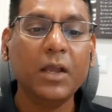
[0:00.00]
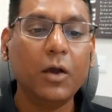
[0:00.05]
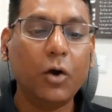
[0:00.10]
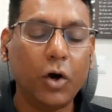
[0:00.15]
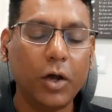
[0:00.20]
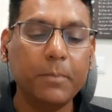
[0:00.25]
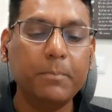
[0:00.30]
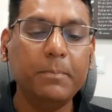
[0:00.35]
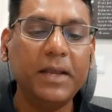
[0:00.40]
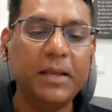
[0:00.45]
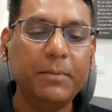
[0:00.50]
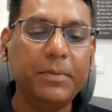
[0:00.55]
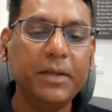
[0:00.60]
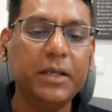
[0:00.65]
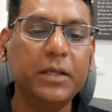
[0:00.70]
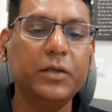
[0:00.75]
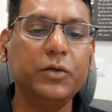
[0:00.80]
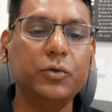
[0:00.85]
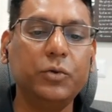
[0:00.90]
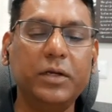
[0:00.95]
or
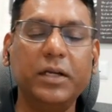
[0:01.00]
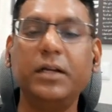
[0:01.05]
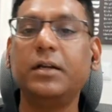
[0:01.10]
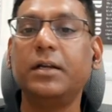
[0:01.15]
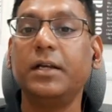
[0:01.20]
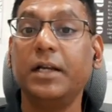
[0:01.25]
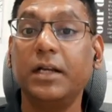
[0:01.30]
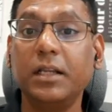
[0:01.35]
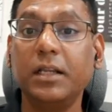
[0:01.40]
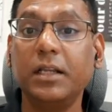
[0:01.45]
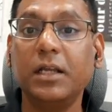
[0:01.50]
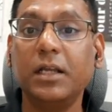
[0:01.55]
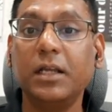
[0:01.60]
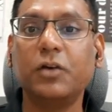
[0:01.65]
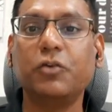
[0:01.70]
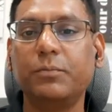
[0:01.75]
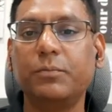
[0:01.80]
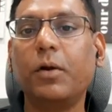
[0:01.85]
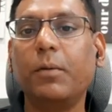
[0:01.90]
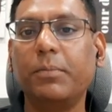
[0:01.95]
maybe you didn't read the
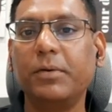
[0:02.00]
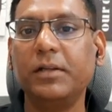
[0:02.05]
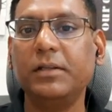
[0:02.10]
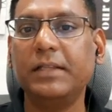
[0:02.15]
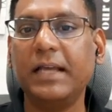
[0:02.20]
question properly.